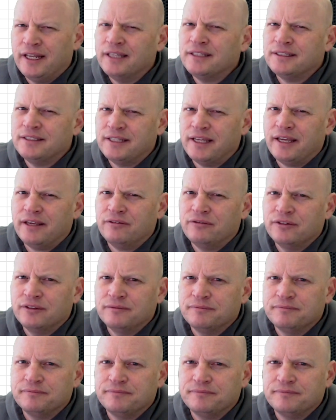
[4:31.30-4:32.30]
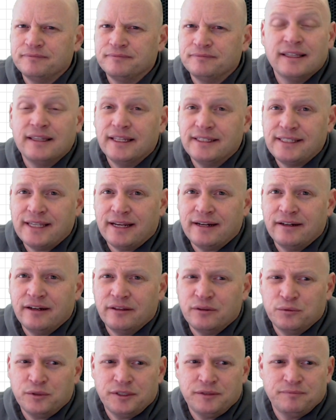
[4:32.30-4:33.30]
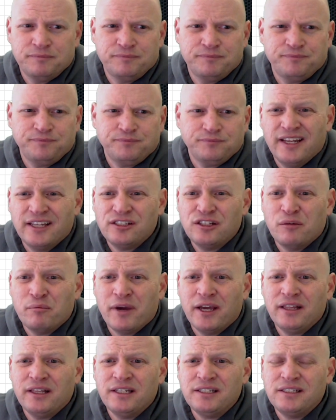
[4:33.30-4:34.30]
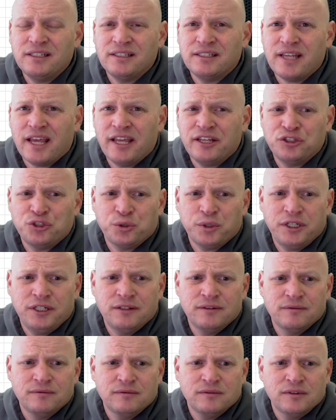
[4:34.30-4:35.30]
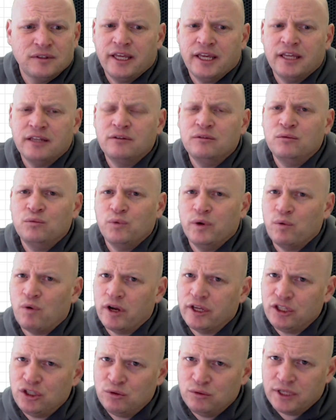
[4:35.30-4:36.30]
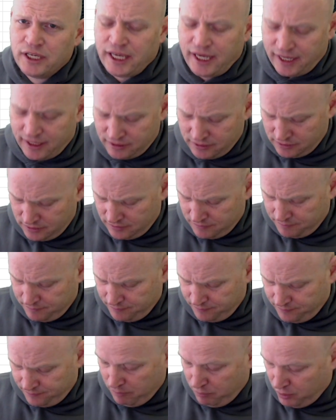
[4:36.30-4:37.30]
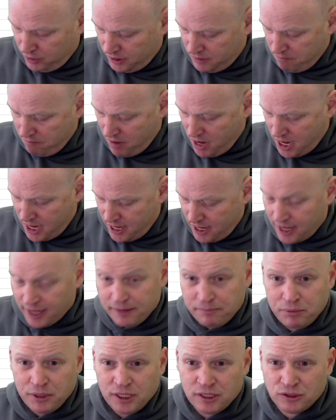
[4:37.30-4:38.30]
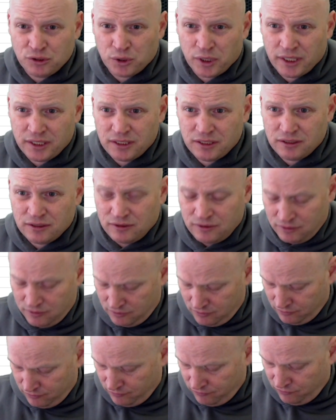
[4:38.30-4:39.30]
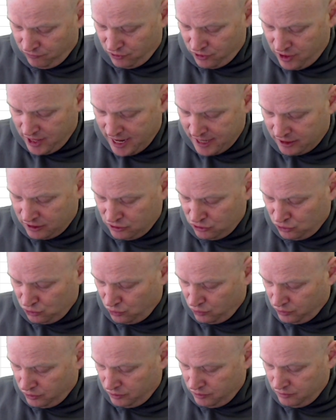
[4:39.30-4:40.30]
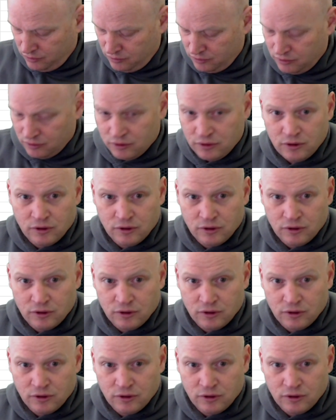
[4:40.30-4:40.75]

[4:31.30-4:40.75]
and hit save. Let's add another one. Next on my list is entry. Again, we want unicast. I put in my IP address for that controller